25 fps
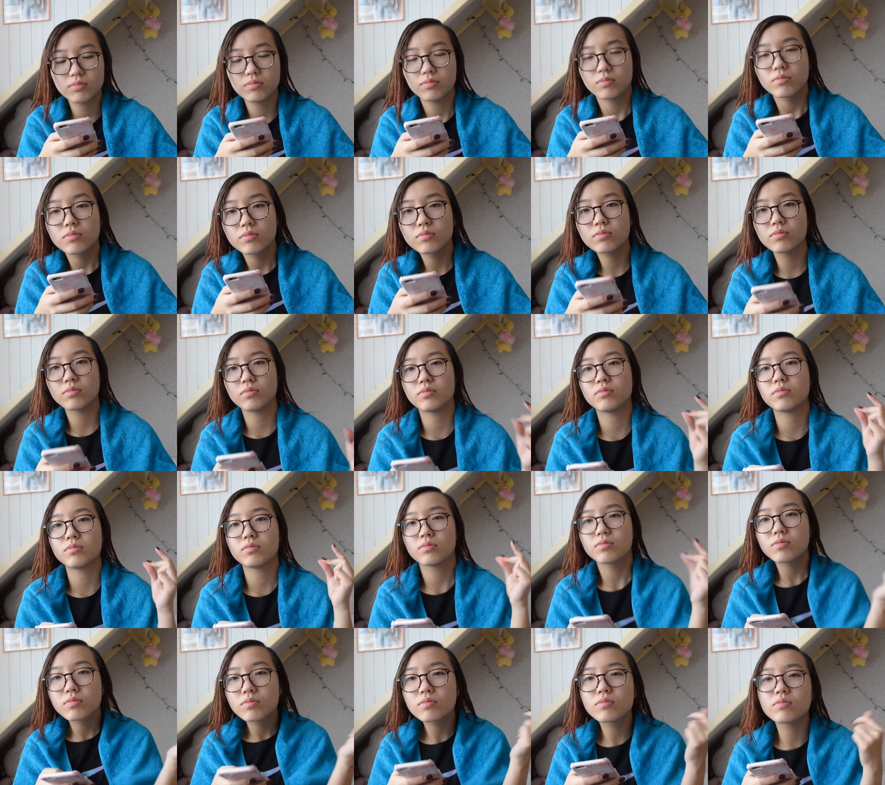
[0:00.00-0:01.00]

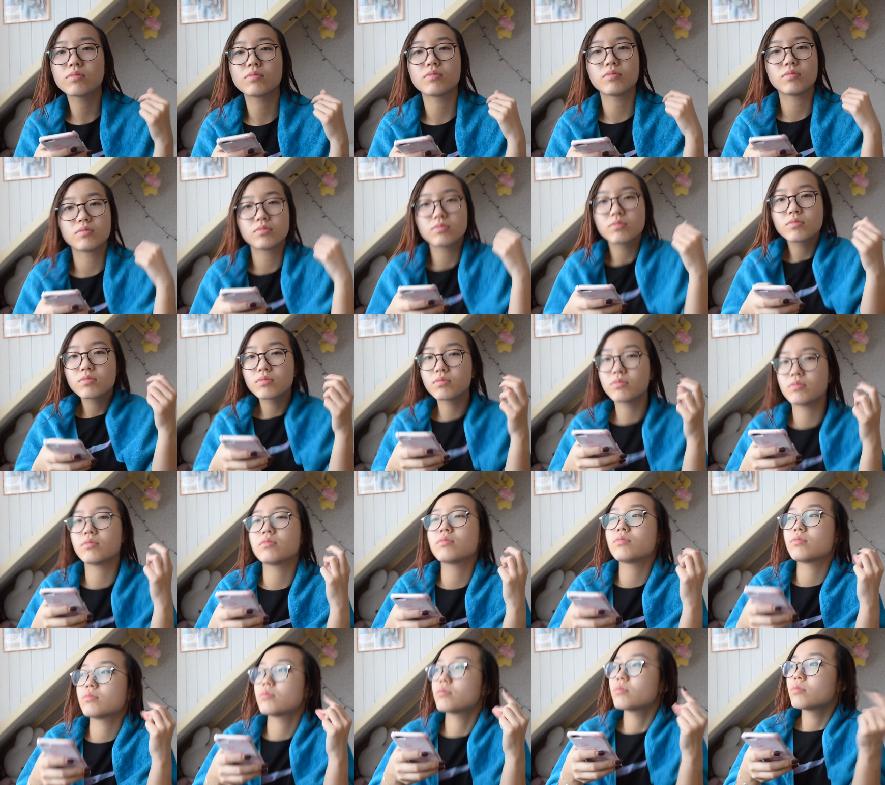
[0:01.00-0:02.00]

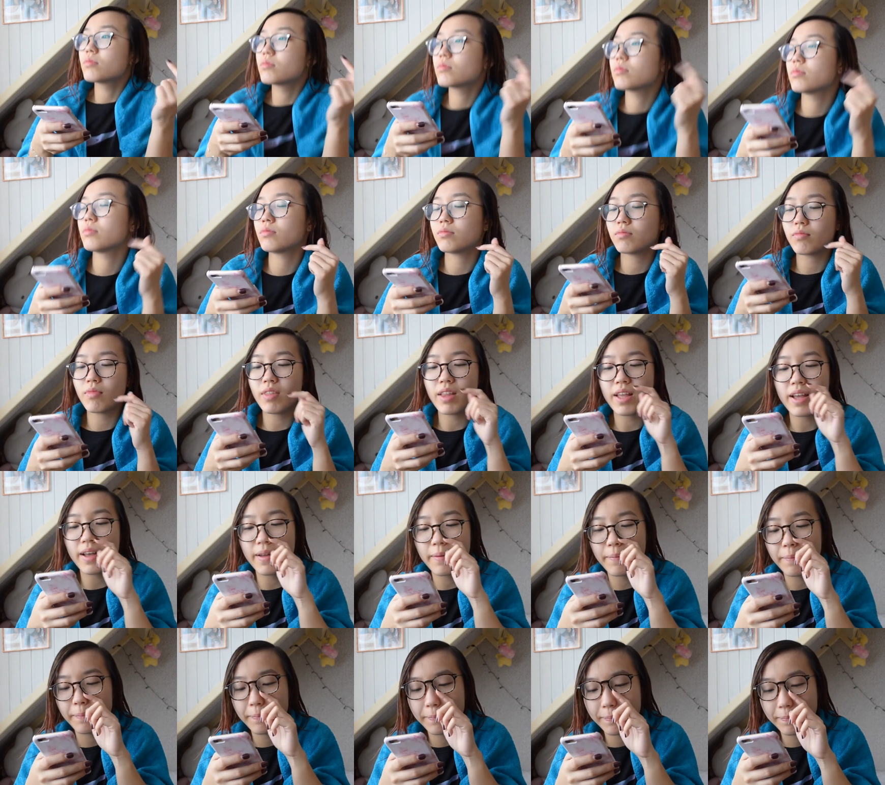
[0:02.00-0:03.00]

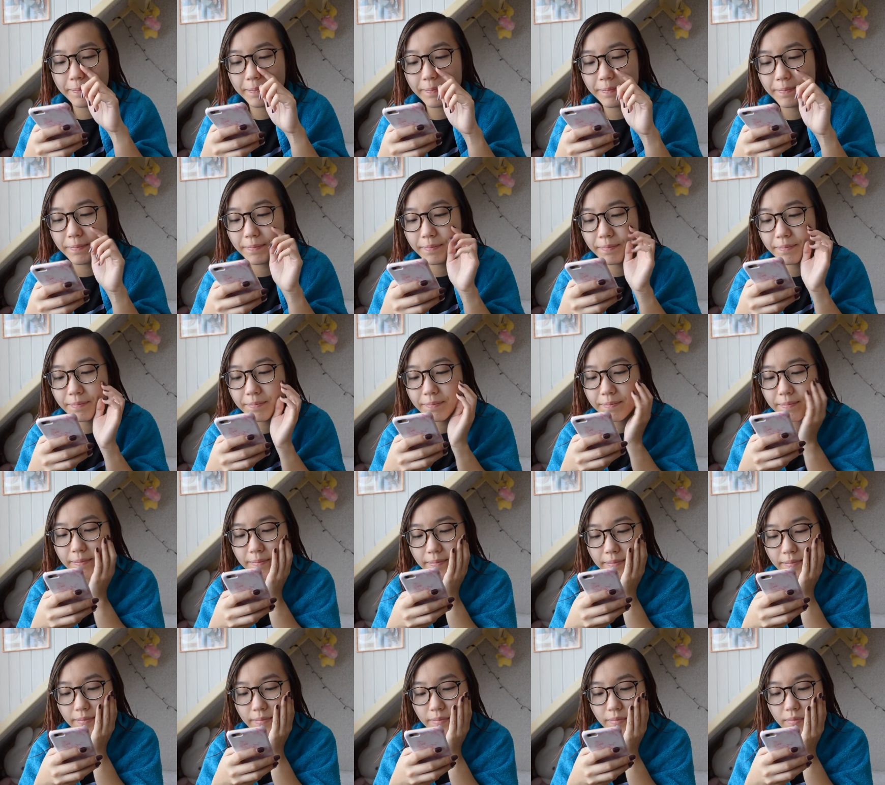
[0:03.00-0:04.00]

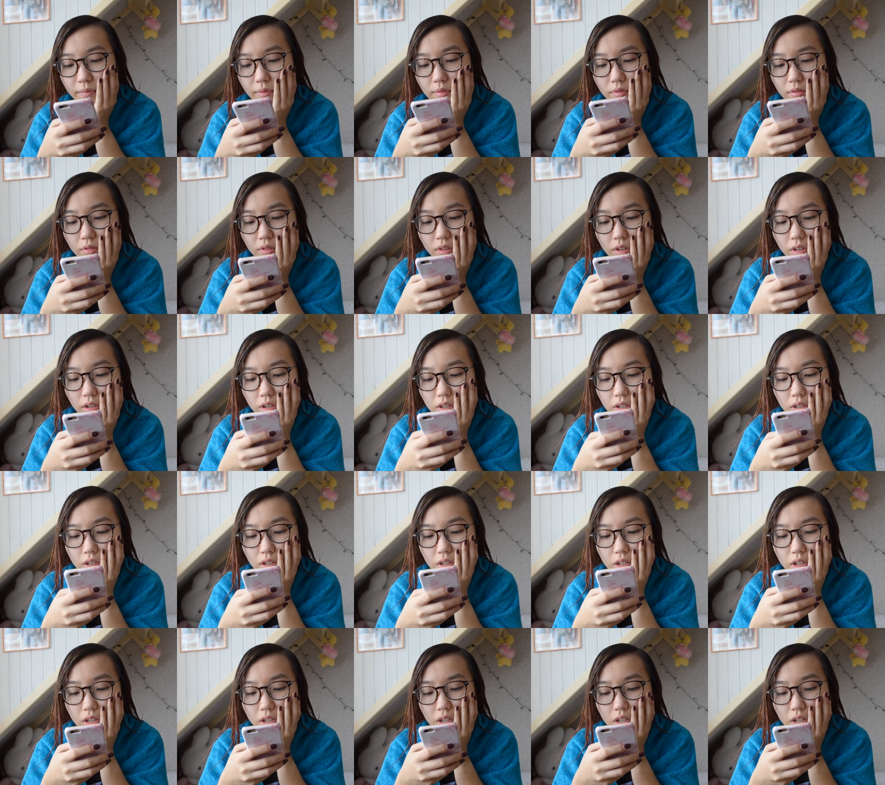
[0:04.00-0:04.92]
Nothing is said.